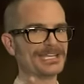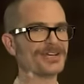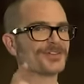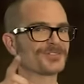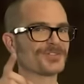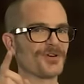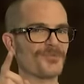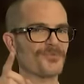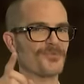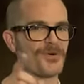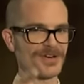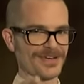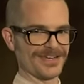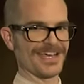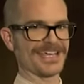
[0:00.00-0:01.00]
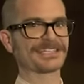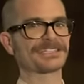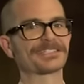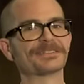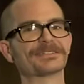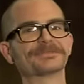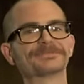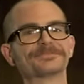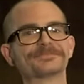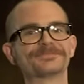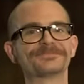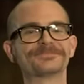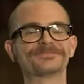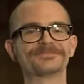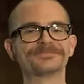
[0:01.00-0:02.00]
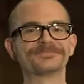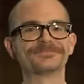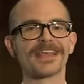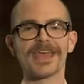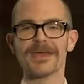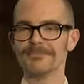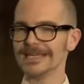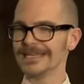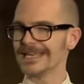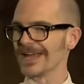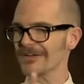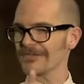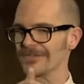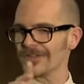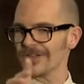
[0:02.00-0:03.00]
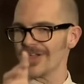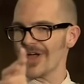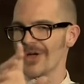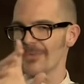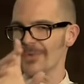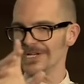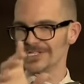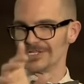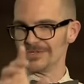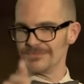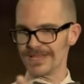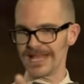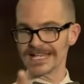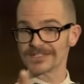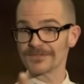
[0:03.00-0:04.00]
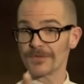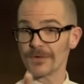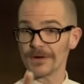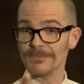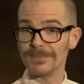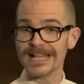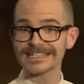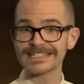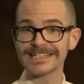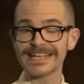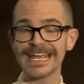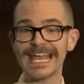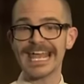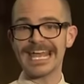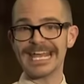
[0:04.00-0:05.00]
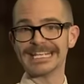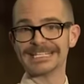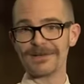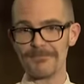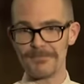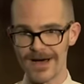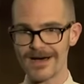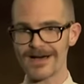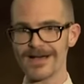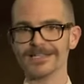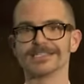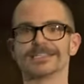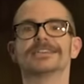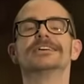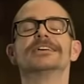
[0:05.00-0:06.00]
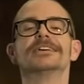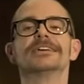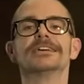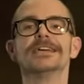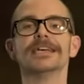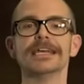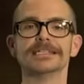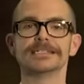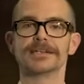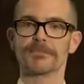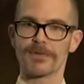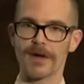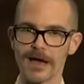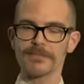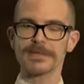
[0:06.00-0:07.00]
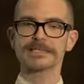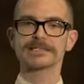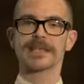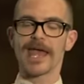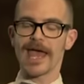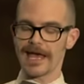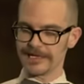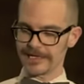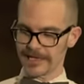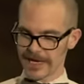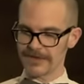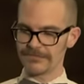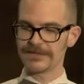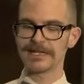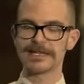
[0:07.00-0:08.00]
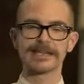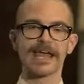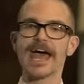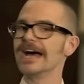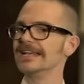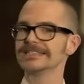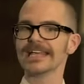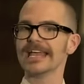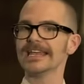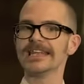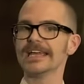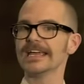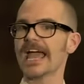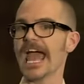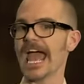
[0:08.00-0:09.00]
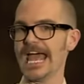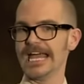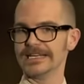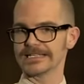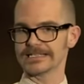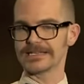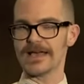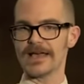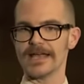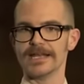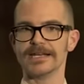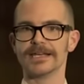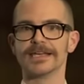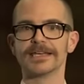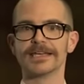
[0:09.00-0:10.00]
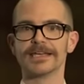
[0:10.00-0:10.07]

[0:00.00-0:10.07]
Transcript: he also warned us be careful what you bless, for a blessing is a bond. It's a promise and a covenant, a sending and a sign.